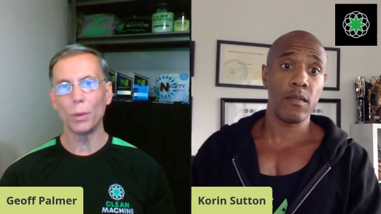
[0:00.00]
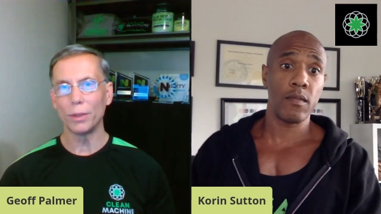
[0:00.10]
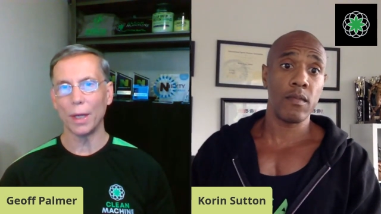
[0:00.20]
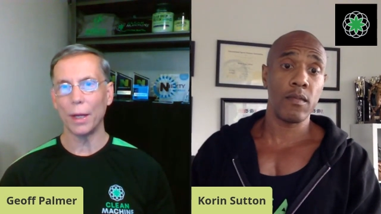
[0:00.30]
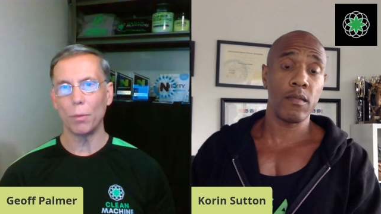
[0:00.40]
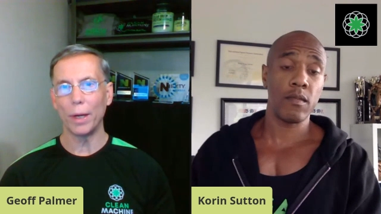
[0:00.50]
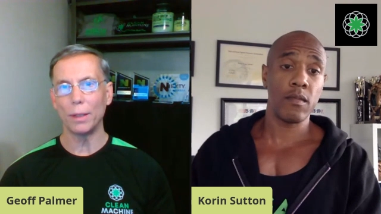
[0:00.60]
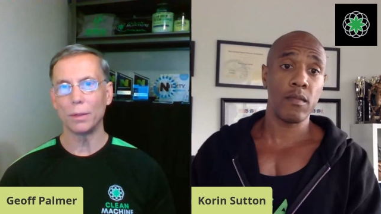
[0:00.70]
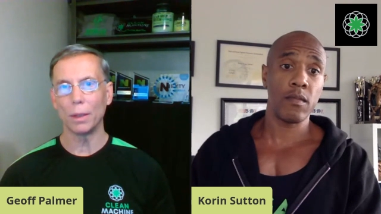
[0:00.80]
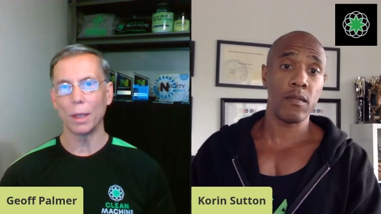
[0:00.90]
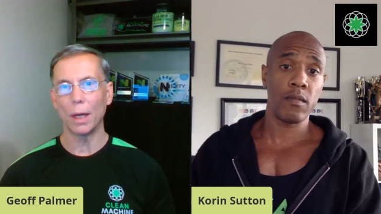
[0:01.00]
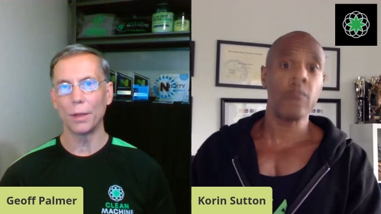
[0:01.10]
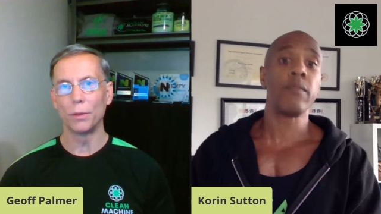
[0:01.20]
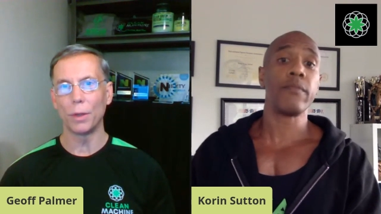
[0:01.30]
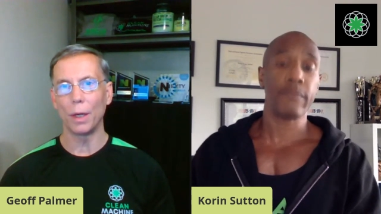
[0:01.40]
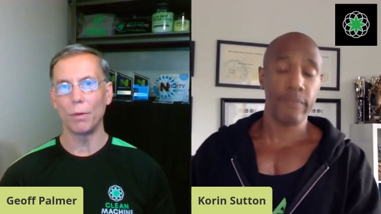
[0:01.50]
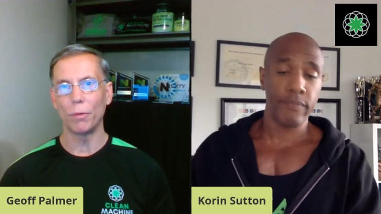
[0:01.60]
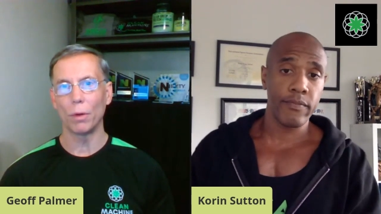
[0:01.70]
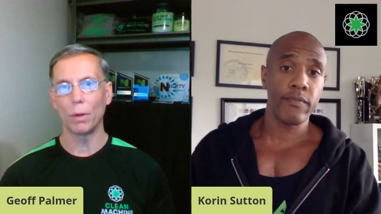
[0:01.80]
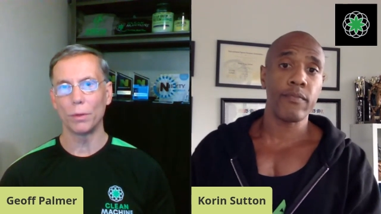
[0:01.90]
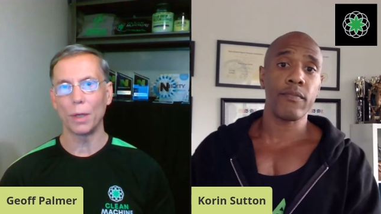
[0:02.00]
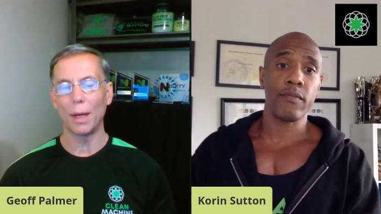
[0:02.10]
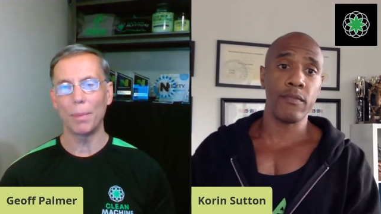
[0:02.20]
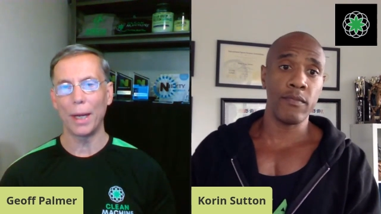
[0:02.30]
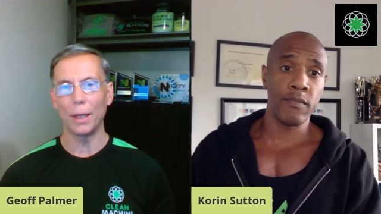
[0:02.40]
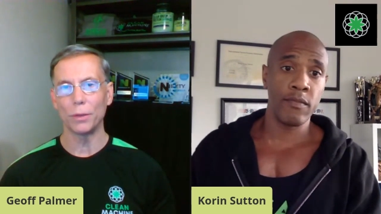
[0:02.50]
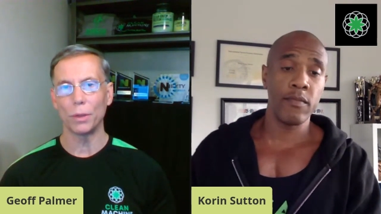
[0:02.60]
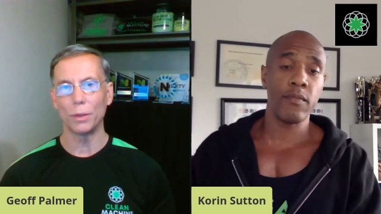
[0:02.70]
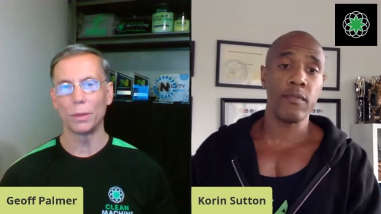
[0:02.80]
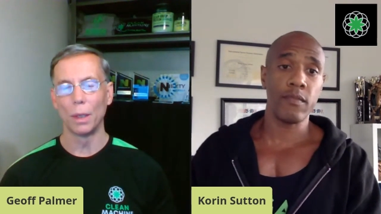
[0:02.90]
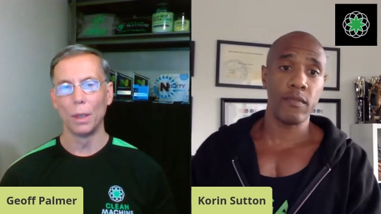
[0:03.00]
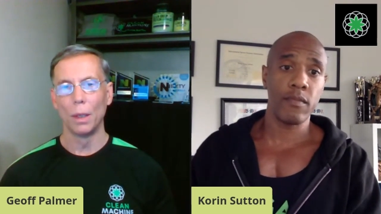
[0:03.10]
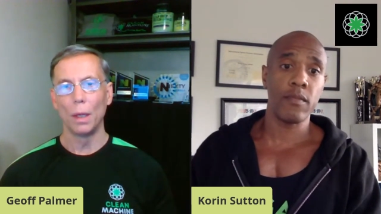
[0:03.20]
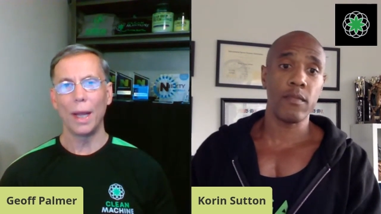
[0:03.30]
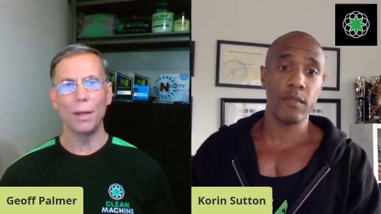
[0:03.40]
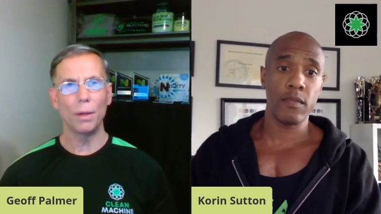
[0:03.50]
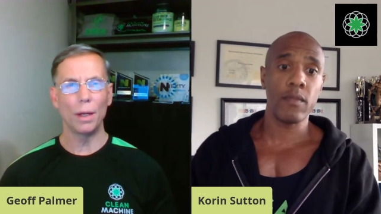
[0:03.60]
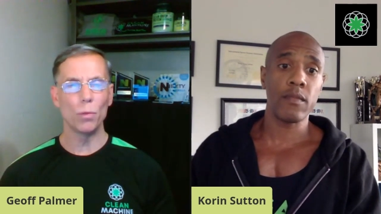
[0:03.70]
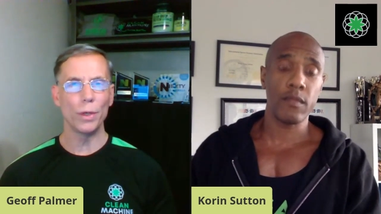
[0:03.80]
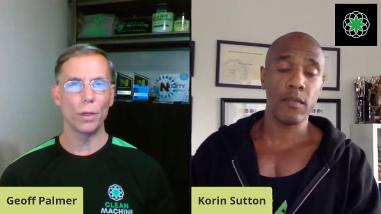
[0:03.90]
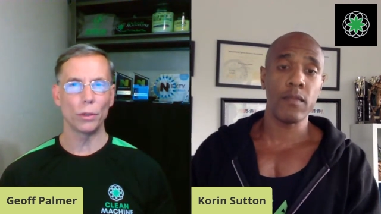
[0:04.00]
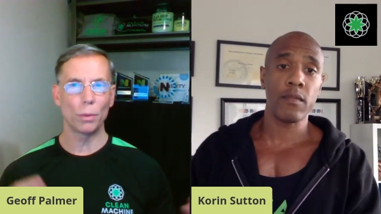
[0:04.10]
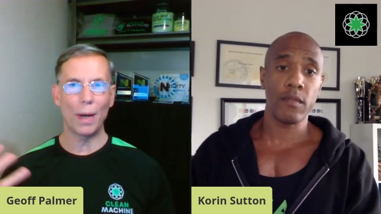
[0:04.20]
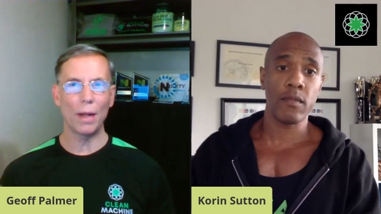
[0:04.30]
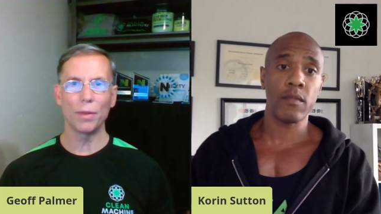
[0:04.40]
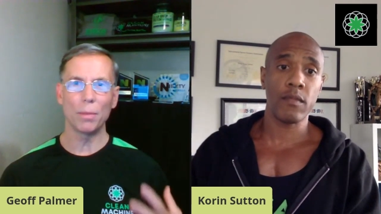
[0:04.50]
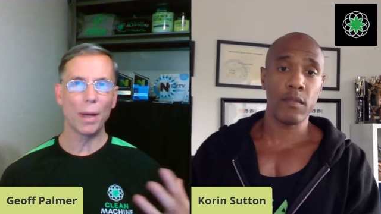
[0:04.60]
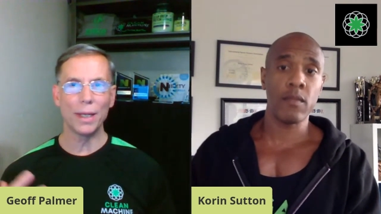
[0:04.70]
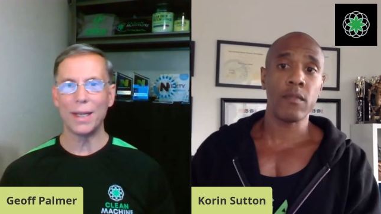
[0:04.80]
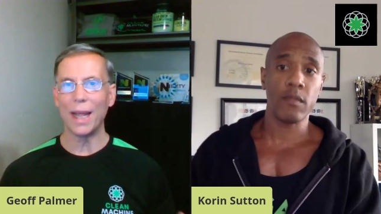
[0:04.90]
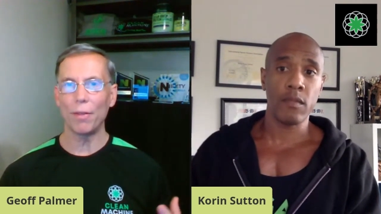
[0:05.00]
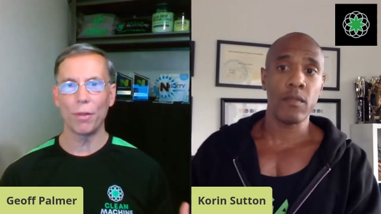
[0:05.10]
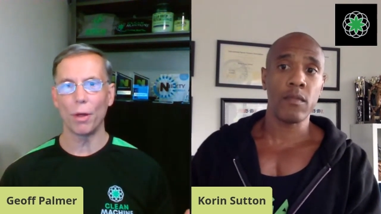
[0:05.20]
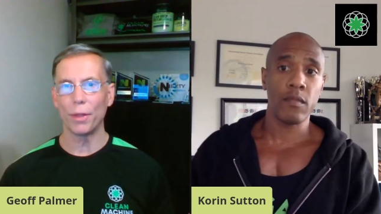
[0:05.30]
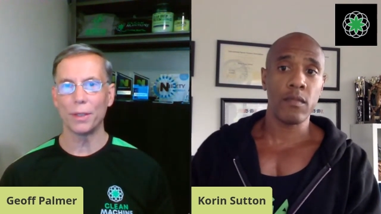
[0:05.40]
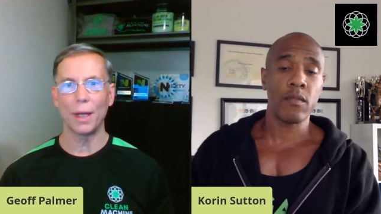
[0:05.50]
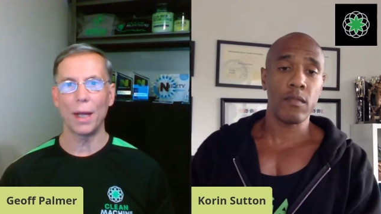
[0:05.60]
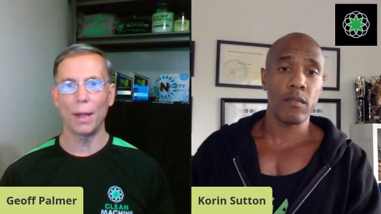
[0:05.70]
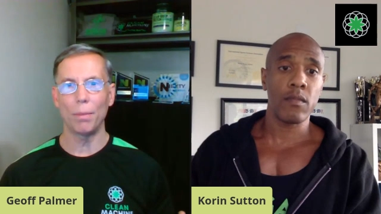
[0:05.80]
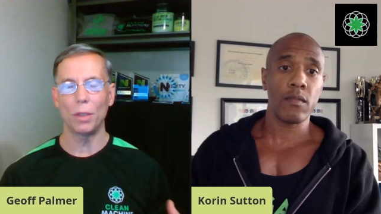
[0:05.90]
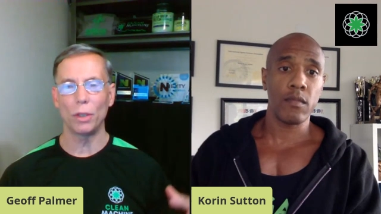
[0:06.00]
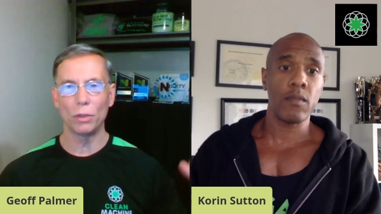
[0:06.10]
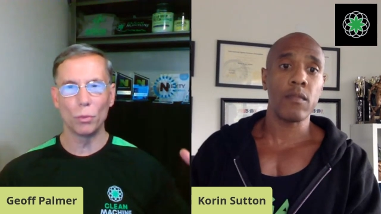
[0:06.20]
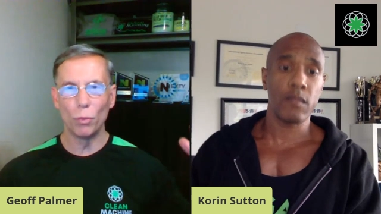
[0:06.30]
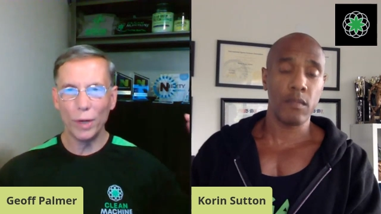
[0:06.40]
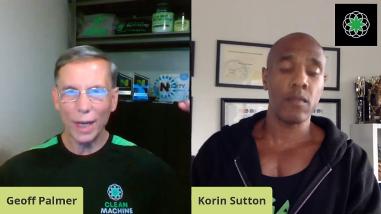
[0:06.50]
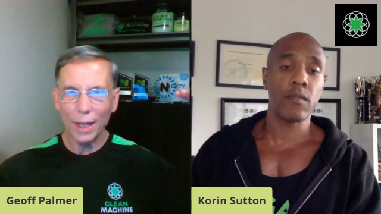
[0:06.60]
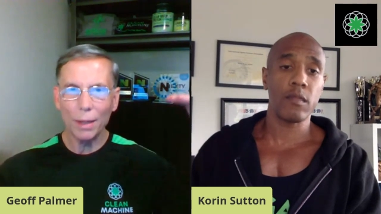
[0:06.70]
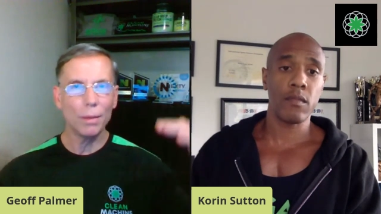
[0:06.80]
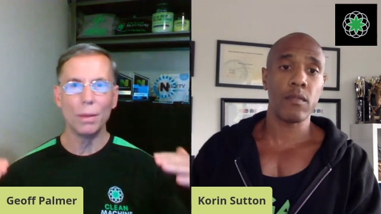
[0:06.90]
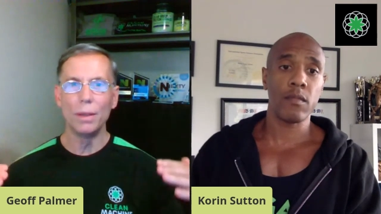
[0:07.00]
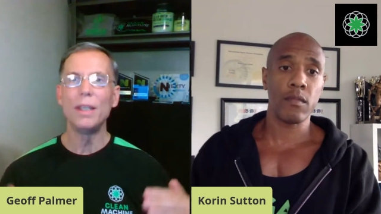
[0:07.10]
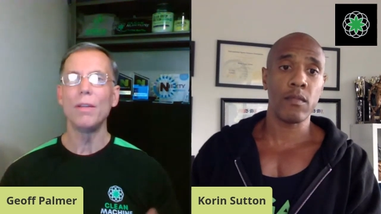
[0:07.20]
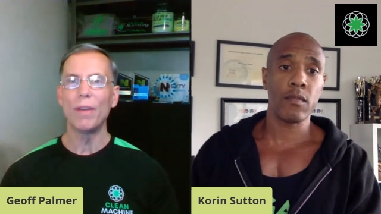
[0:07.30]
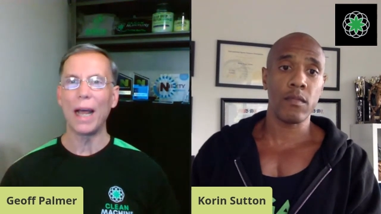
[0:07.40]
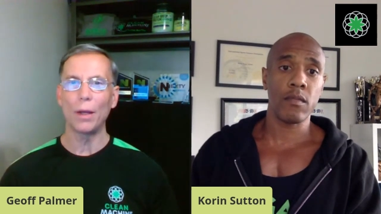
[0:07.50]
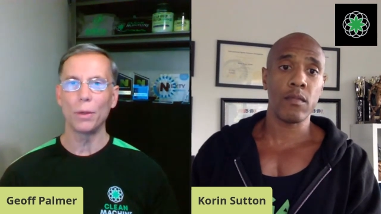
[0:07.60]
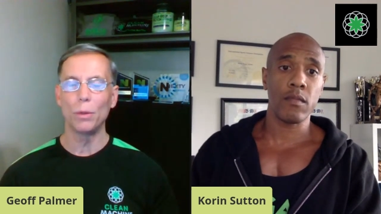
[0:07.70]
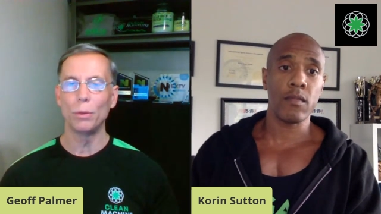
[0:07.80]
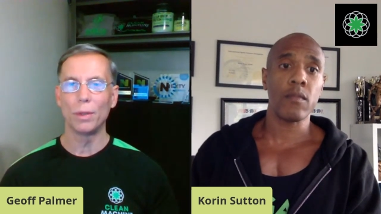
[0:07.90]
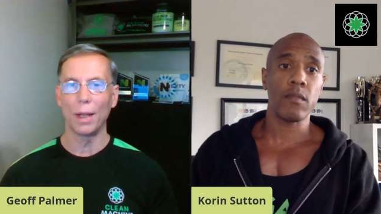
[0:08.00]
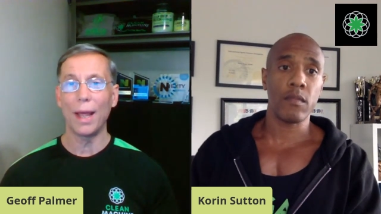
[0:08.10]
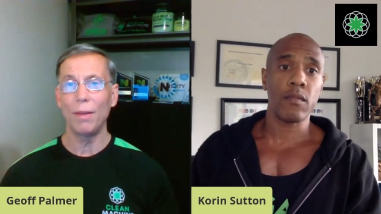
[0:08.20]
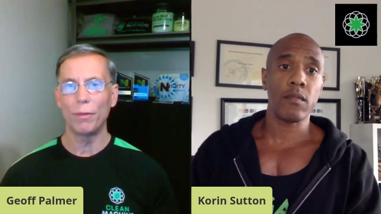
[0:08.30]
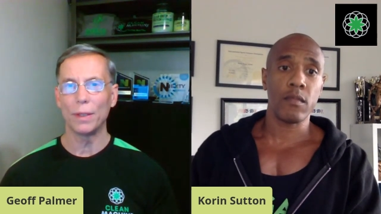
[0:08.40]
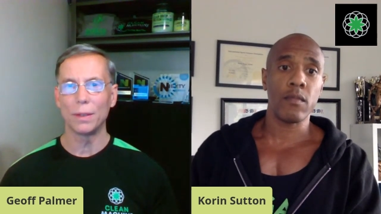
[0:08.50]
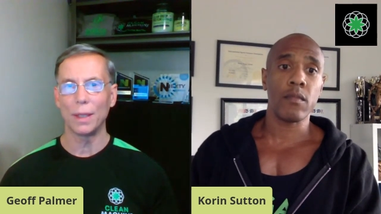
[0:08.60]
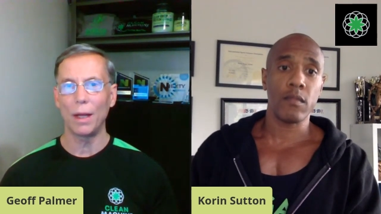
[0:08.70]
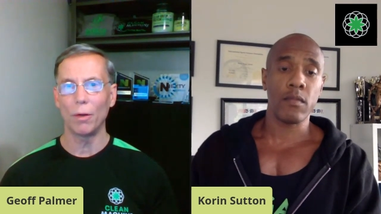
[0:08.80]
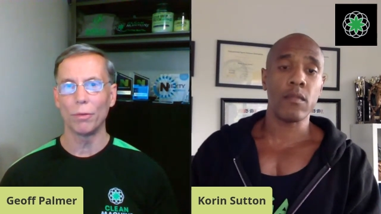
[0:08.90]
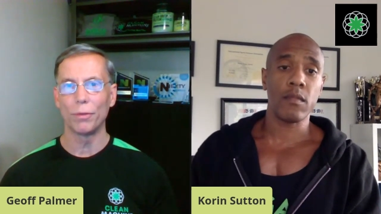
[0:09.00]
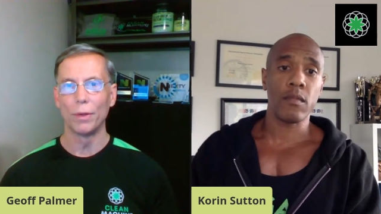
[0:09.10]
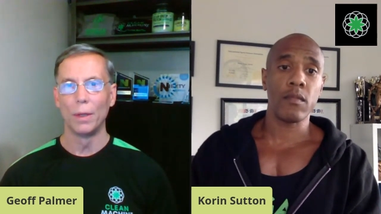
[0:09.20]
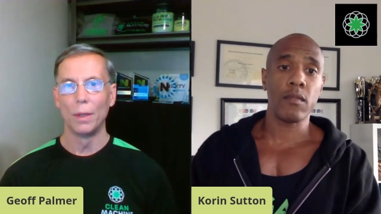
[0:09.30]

Speaker 1: suicide rates in the country for job hazards and and when you're surrounded by death all the time it just really devalues life itself